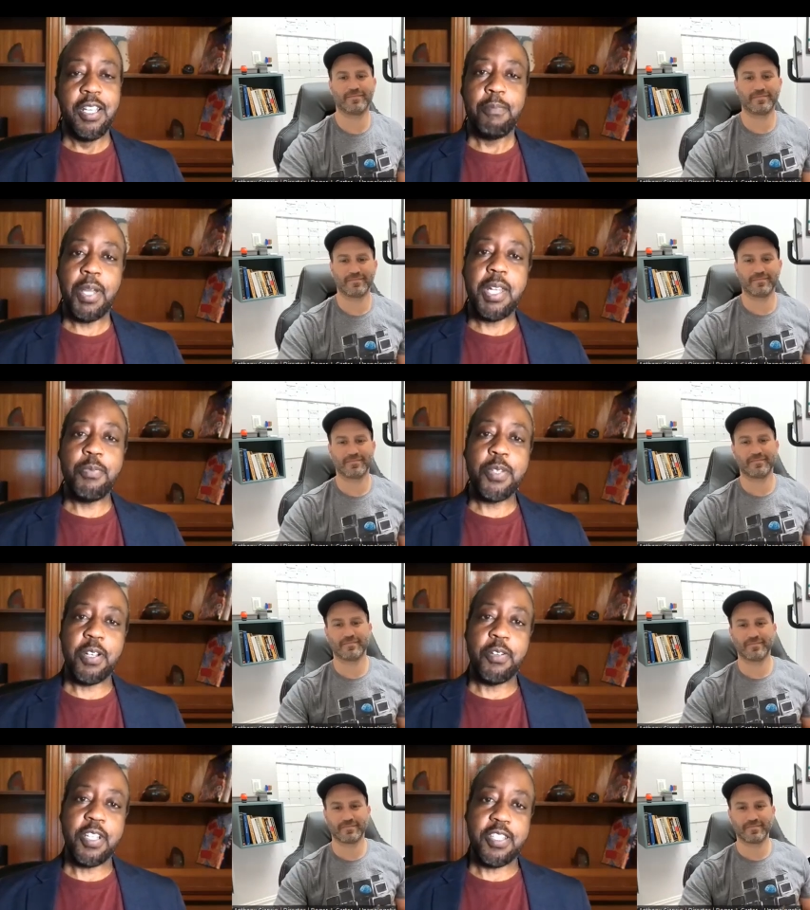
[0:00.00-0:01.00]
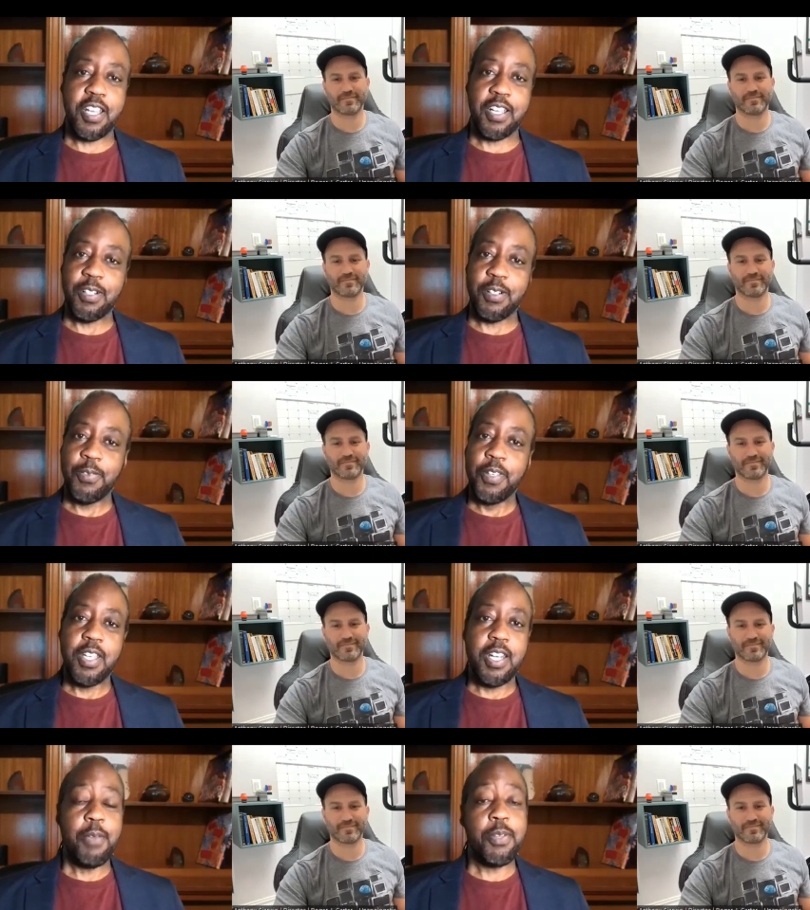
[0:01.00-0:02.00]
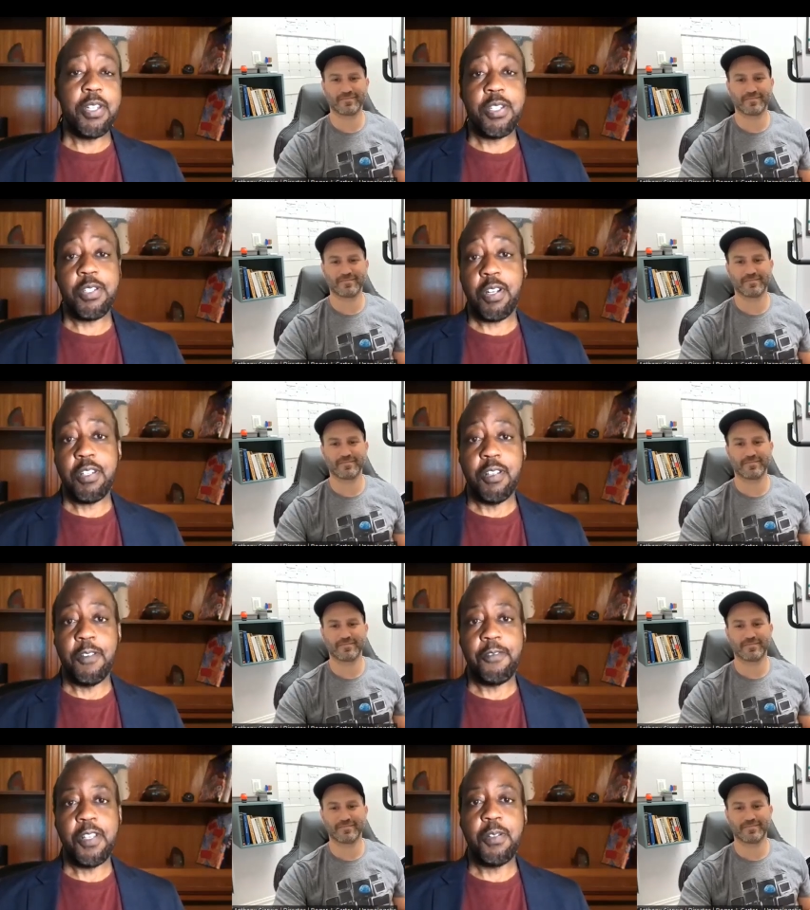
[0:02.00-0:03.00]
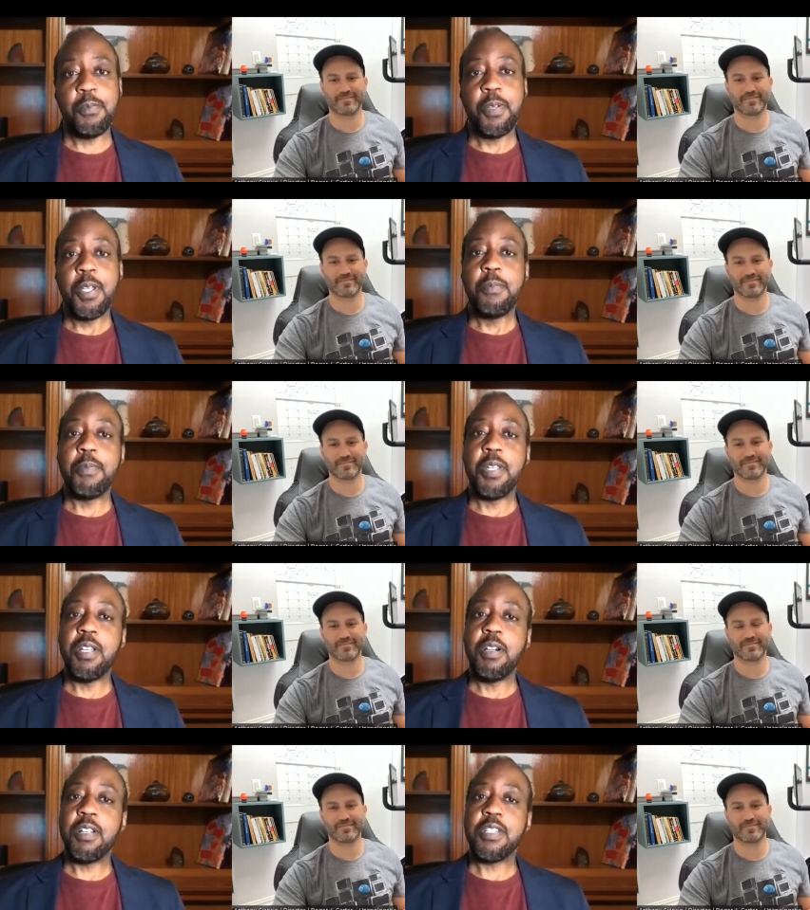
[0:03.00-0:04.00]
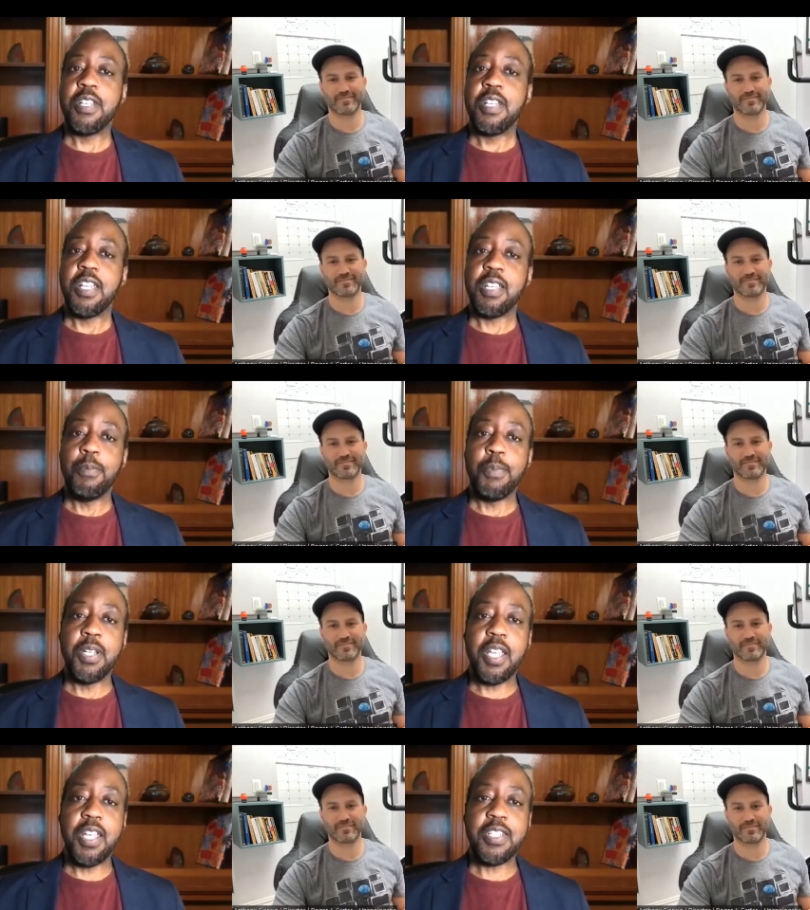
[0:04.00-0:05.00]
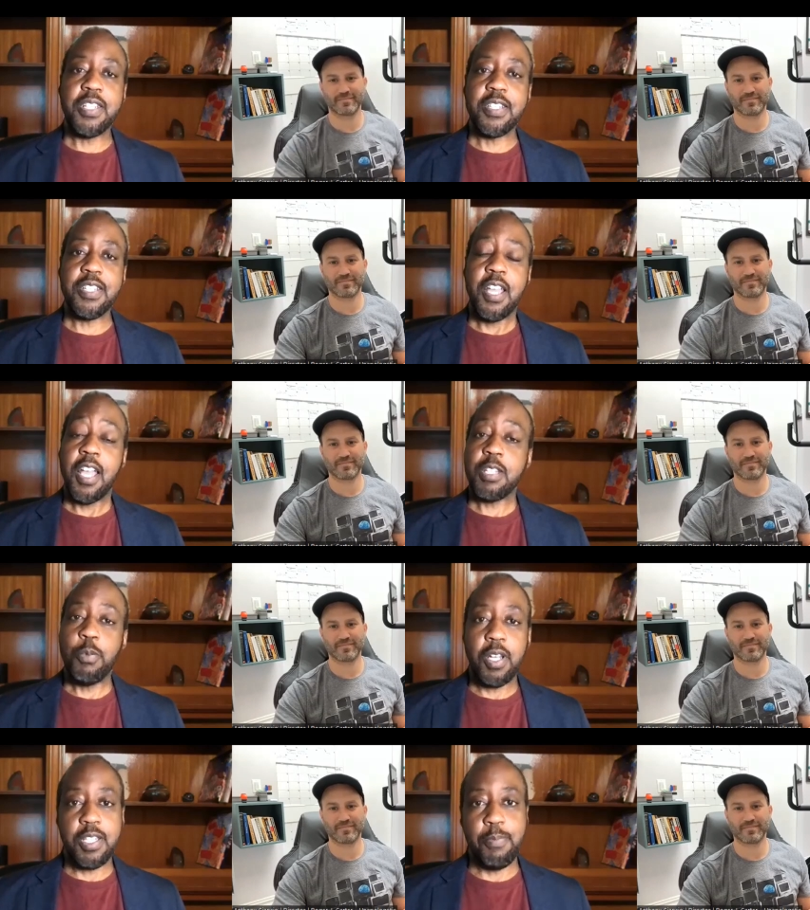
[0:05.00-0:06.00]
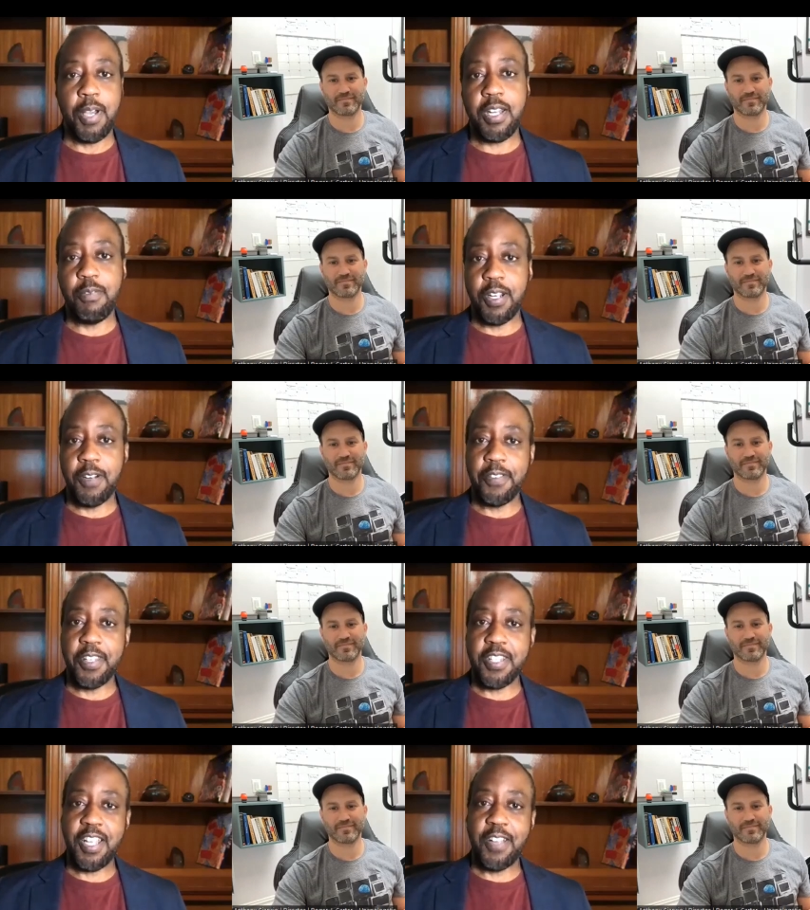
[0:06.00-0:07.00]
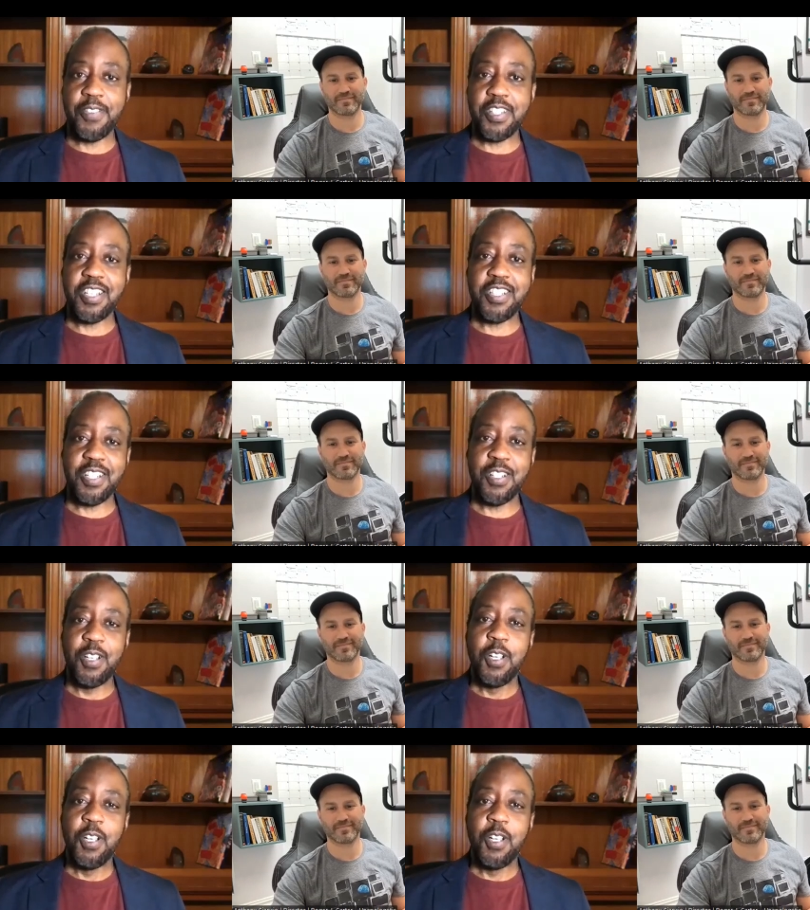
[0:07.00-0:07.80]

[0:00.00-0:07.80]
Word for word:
Speaker 1: My name is Eric Siler, and I'm an instructor of film, media arts, and communications, as well as moderator for this conversation.